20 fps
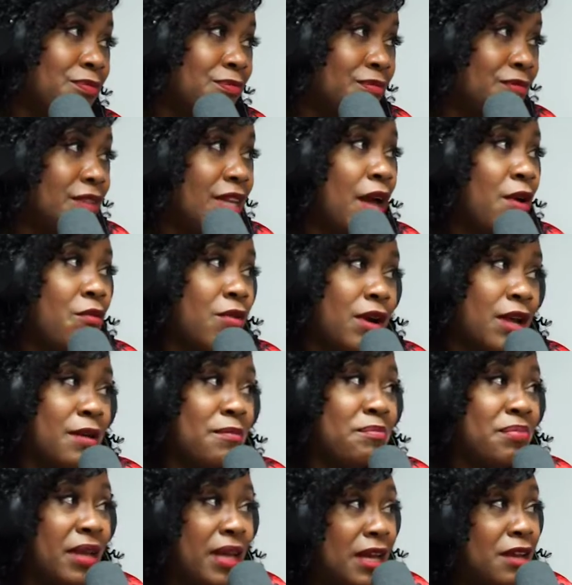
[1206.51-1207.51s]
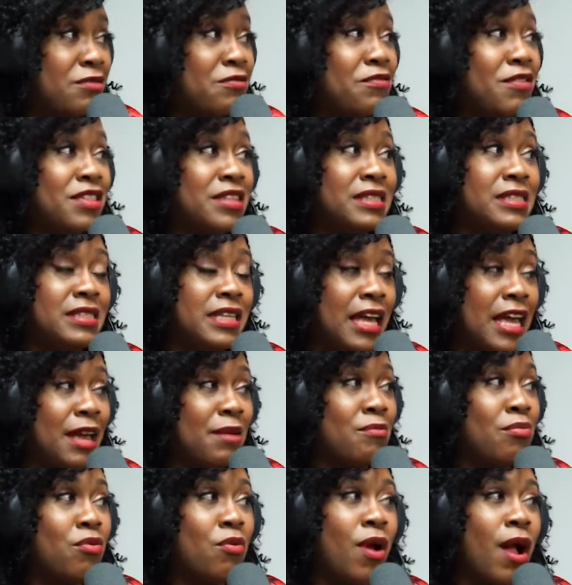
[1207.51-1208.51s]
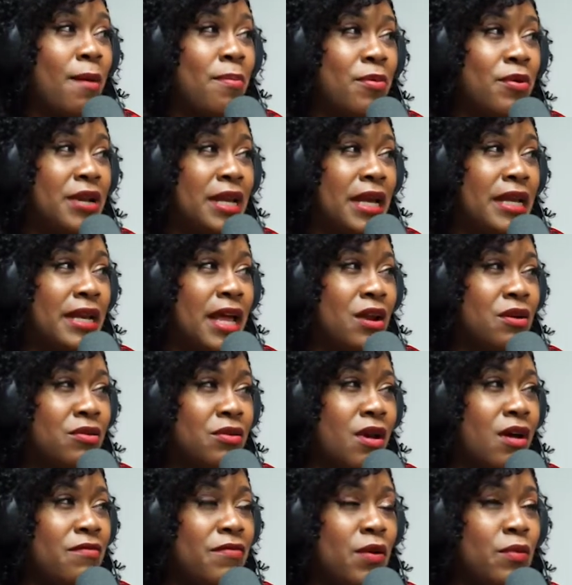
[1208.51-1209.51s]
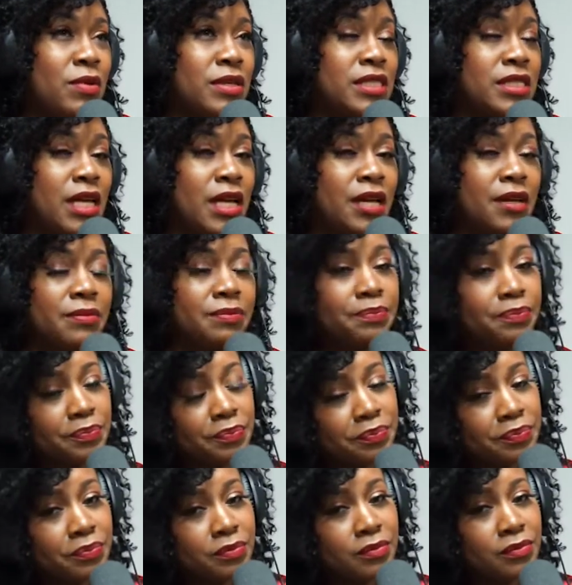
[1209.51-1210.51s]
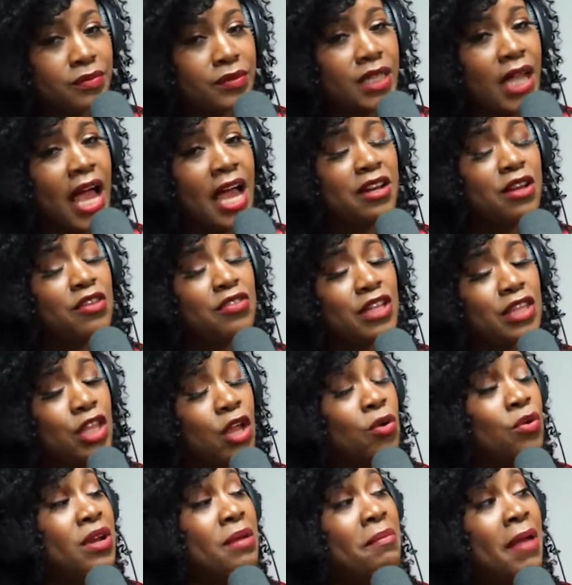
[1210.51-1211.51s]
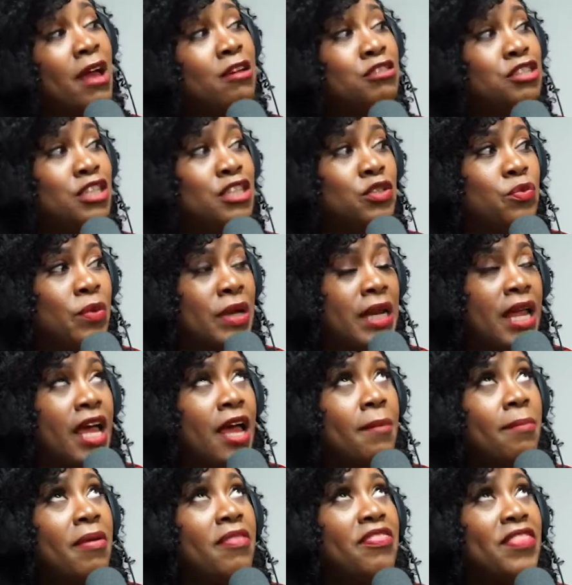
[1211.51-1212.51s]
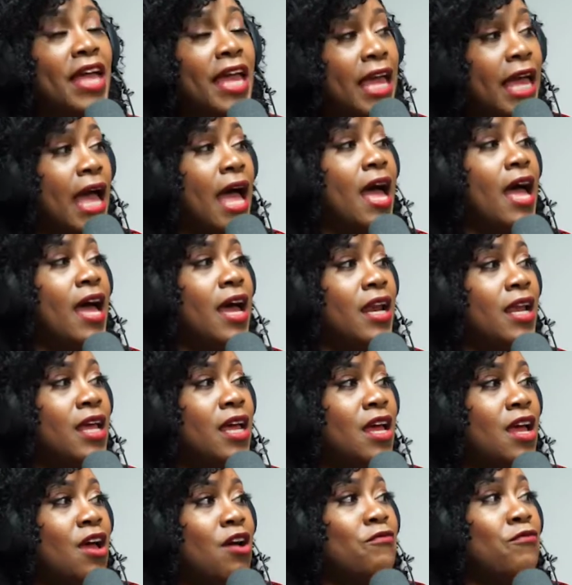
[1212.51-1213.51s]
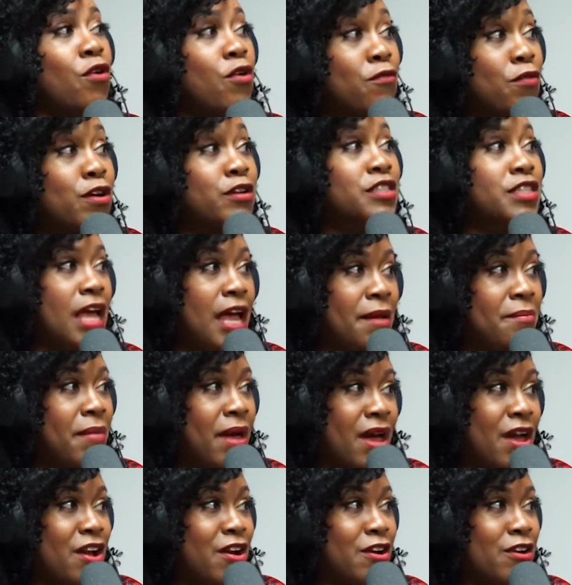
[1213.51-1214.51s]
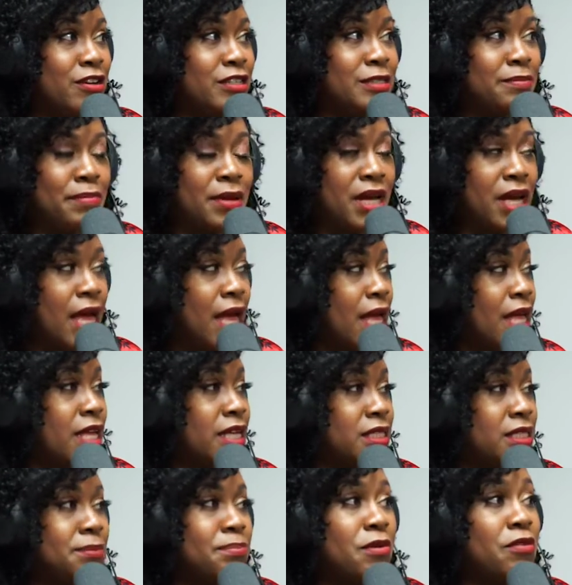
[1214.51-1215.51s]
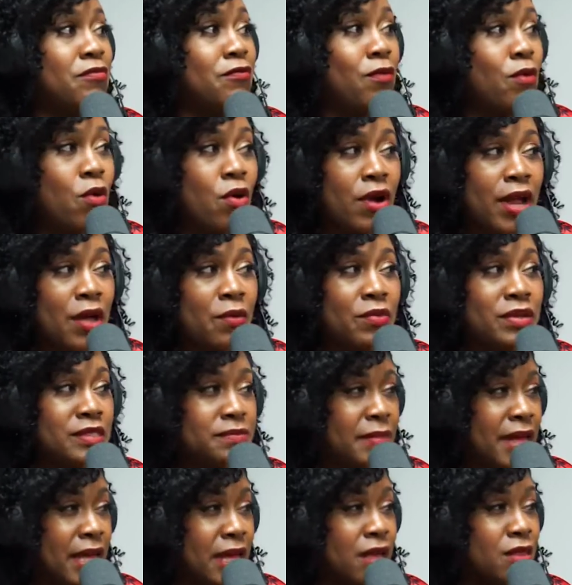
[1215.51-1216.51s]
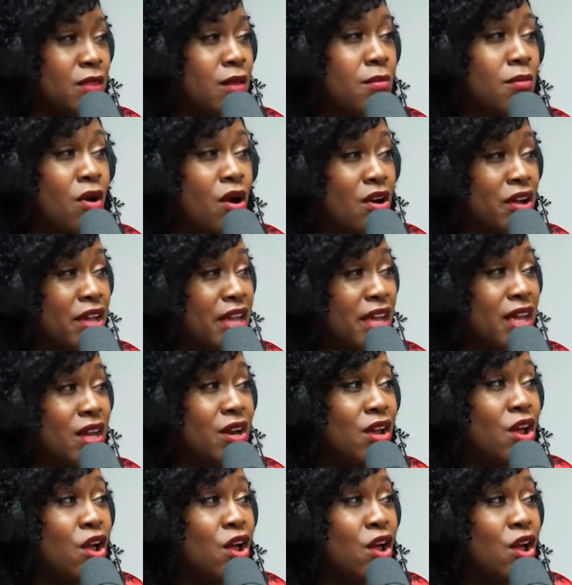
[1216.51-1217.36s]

That were competing for the same property. And I don't know if it was I know the loan amount just went up, thank God, for first-time buyers because before it was making the market